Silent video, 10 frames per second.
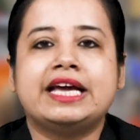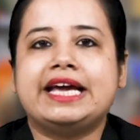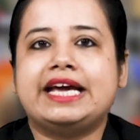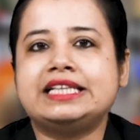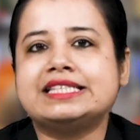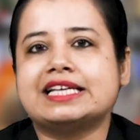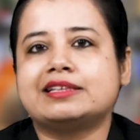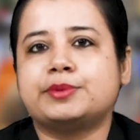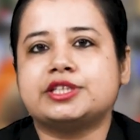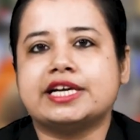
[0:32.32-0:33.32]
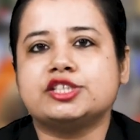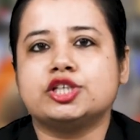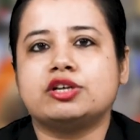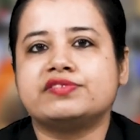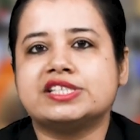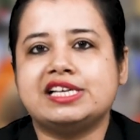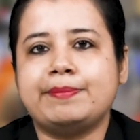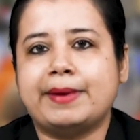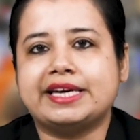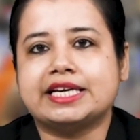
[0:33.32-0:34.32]
hints at the potential of
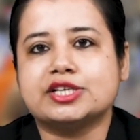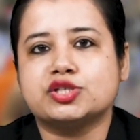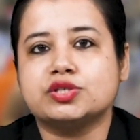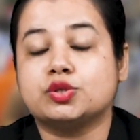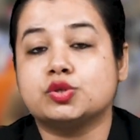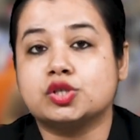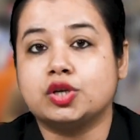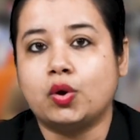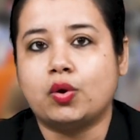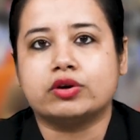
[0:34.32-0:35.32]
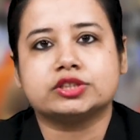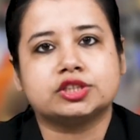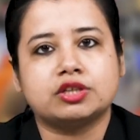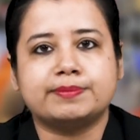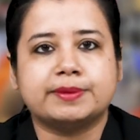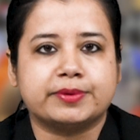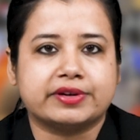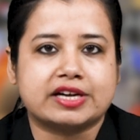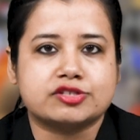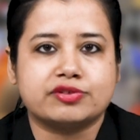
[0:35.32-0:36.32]
sleep medications to slow or stop the
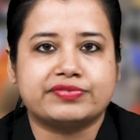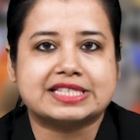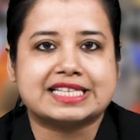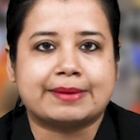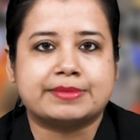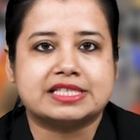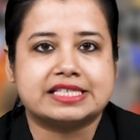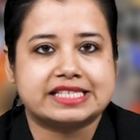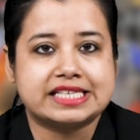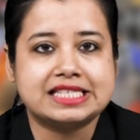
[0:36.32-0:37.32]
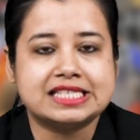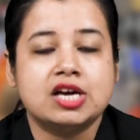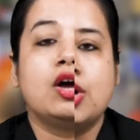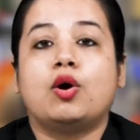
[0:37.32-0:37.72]
progression of Alzheimer's disease,